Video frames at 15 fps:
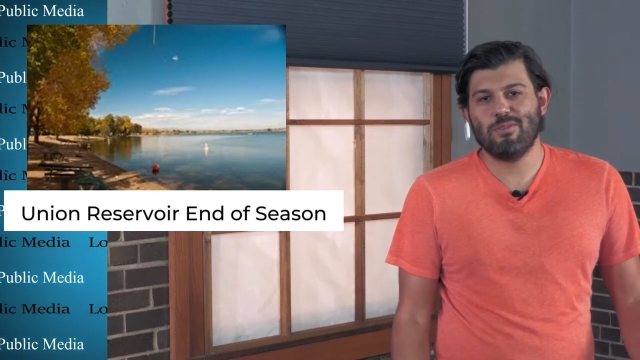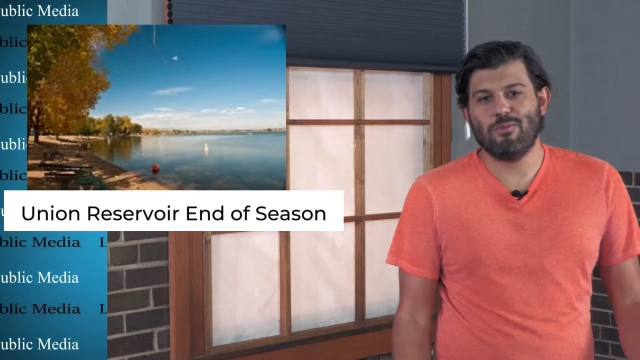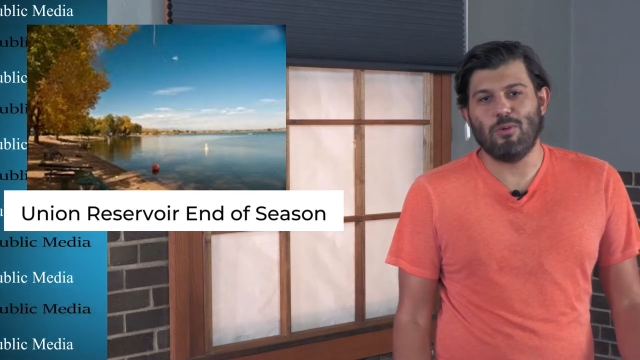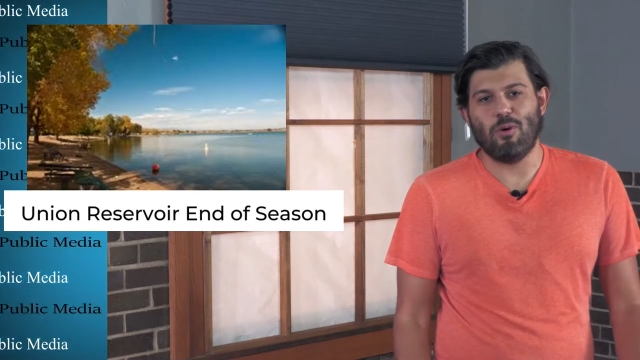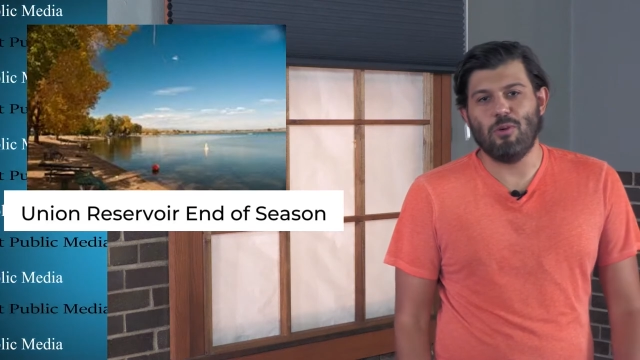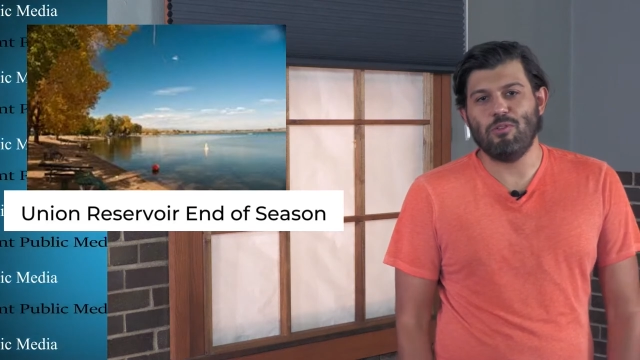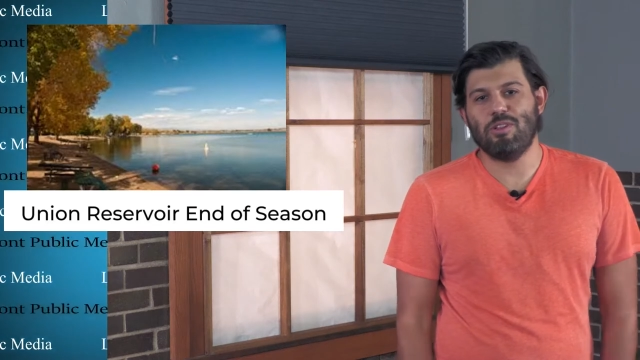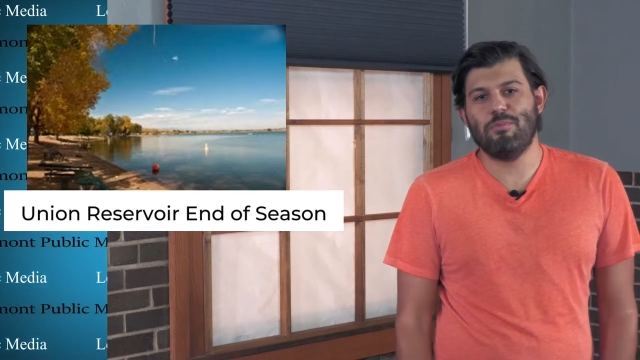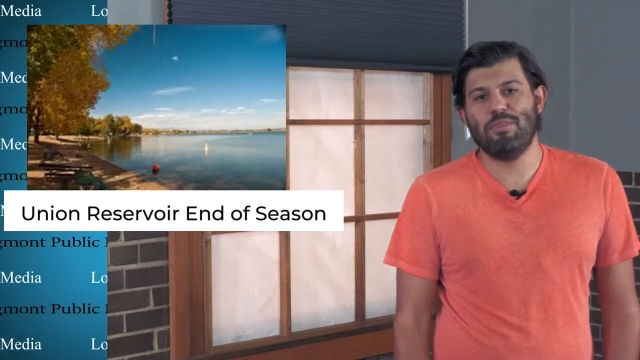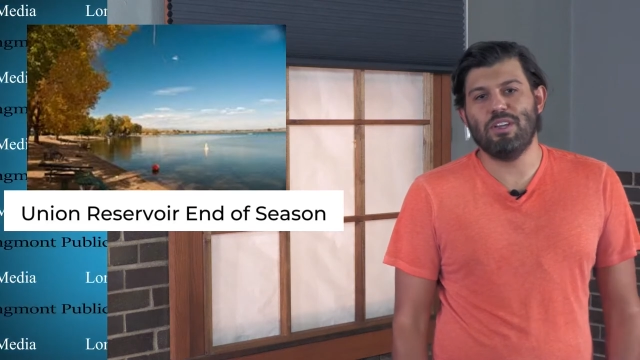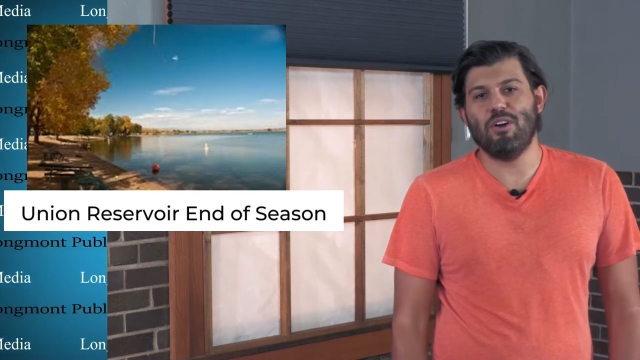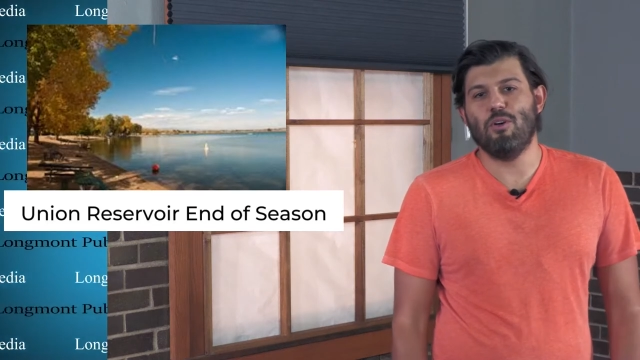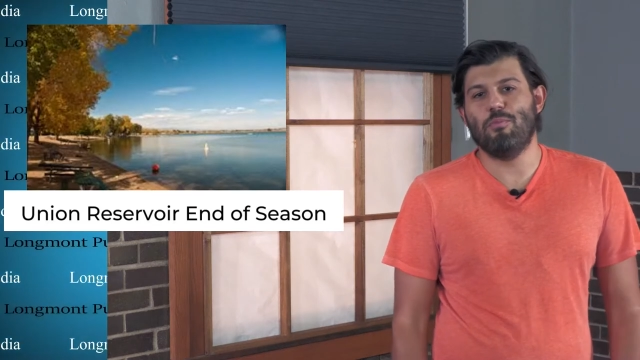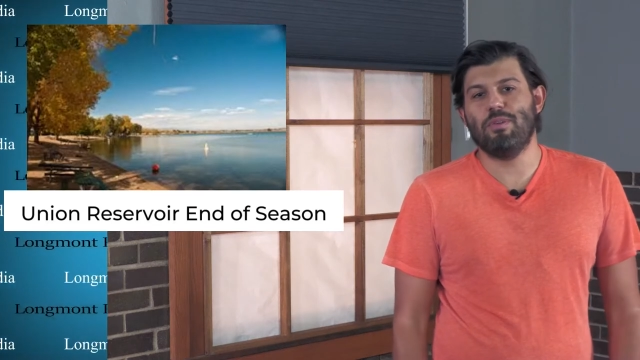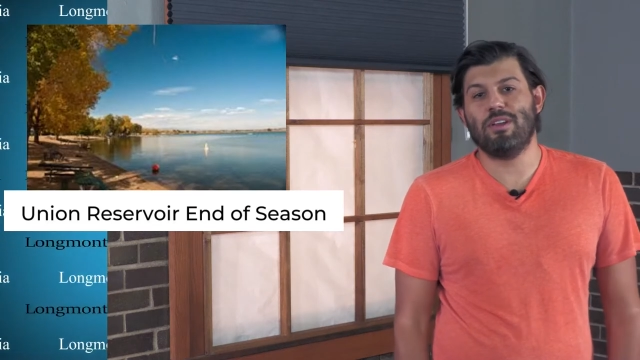will only be
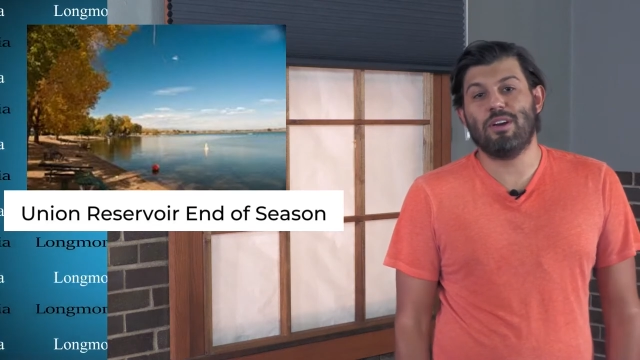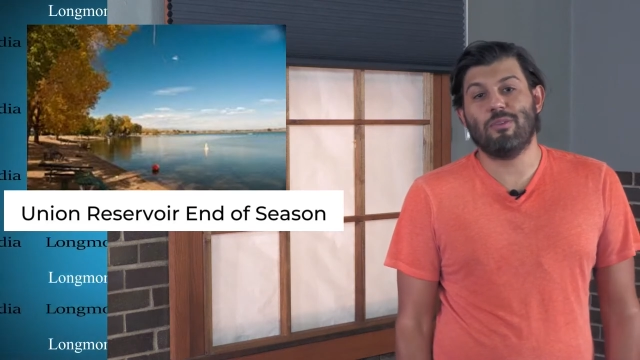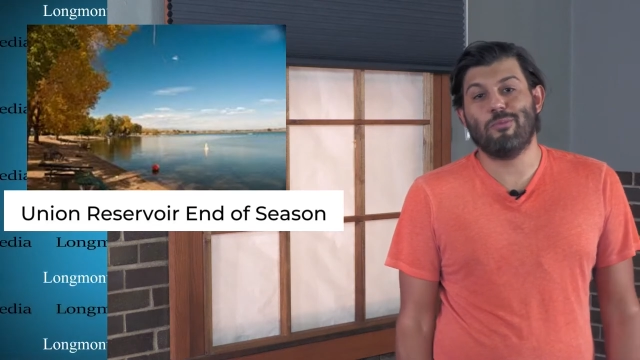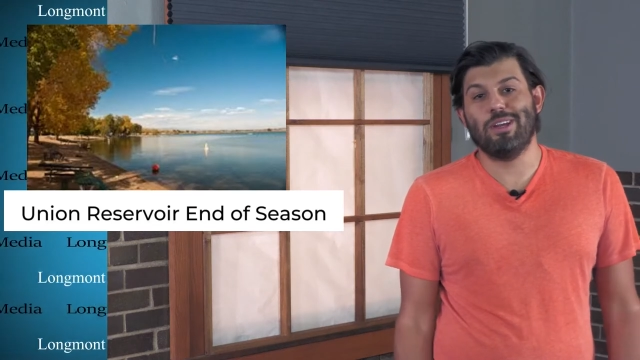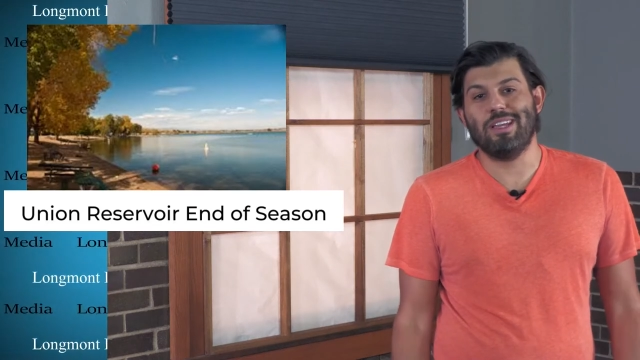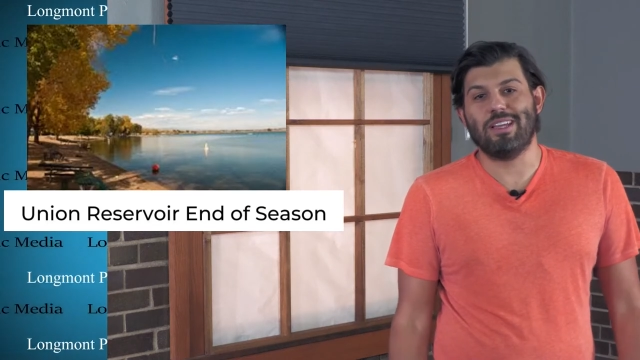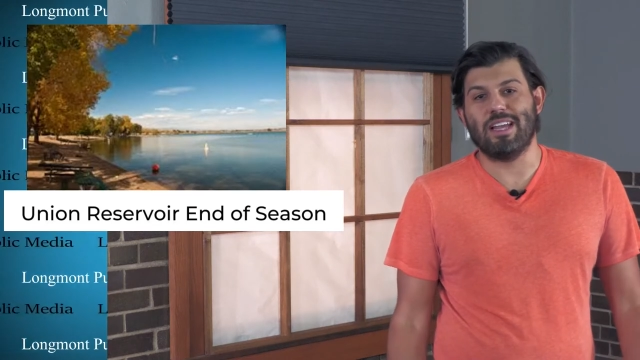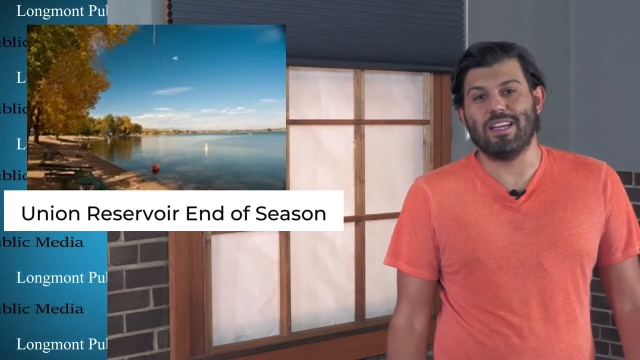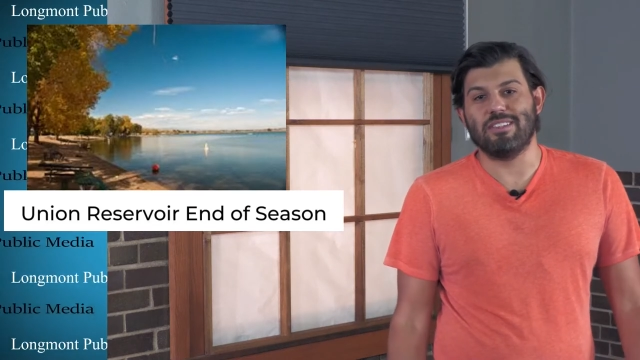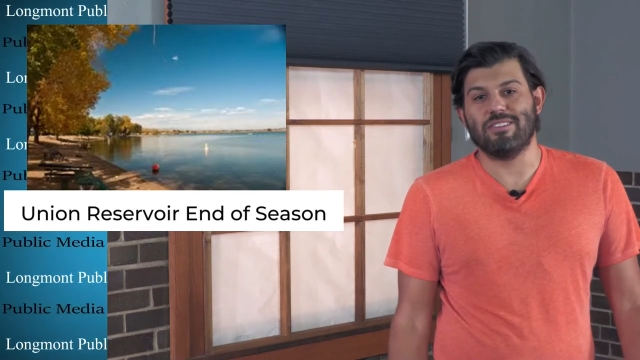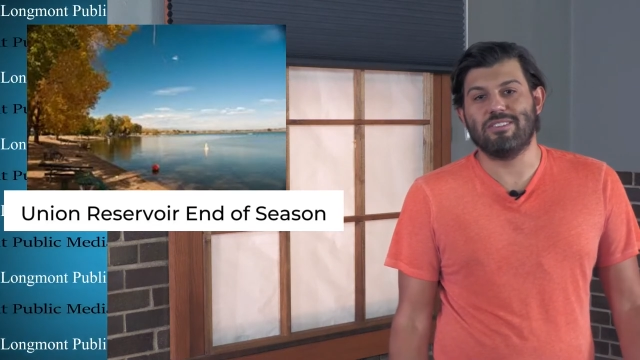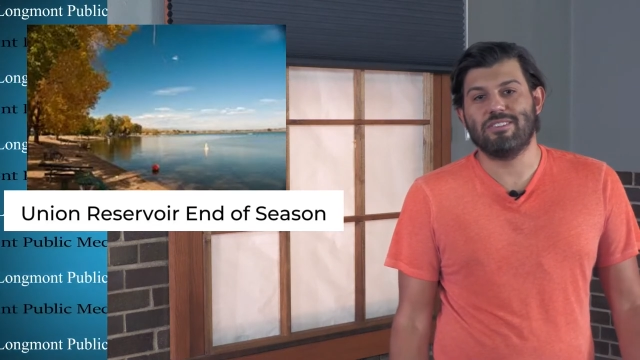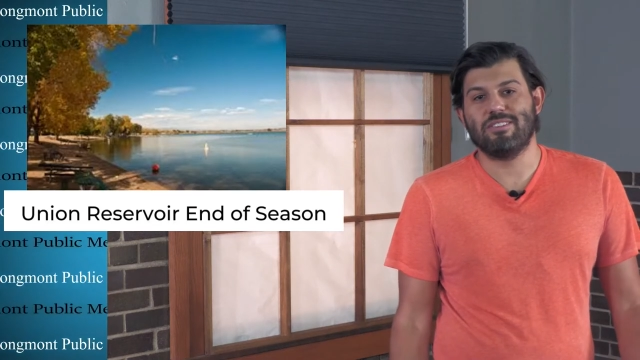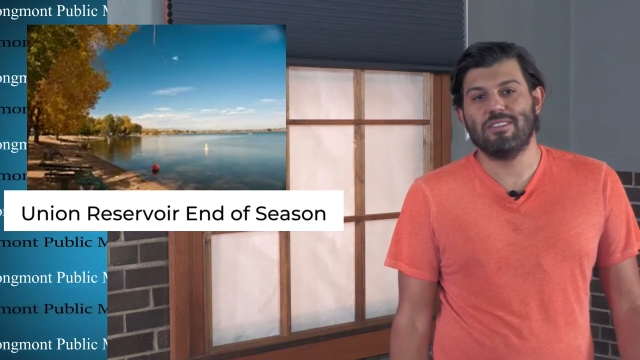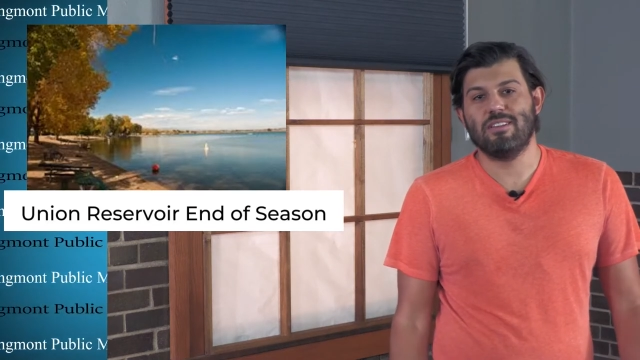open on
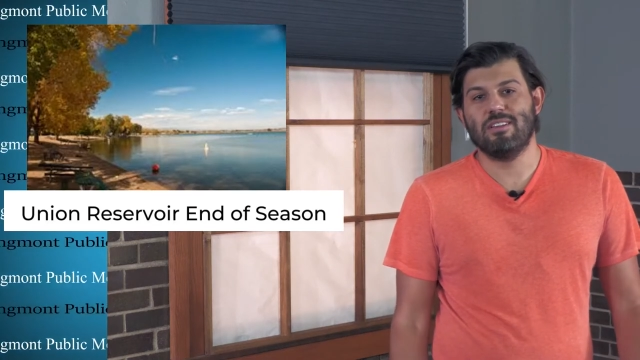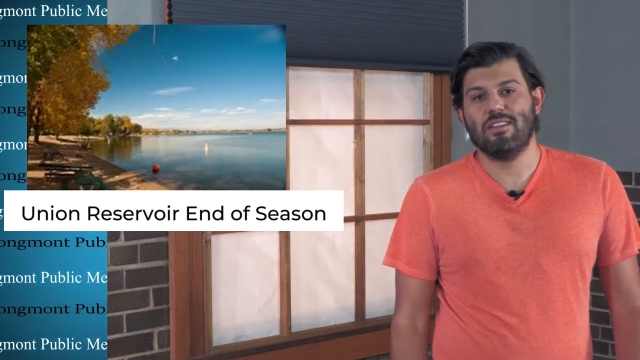weekends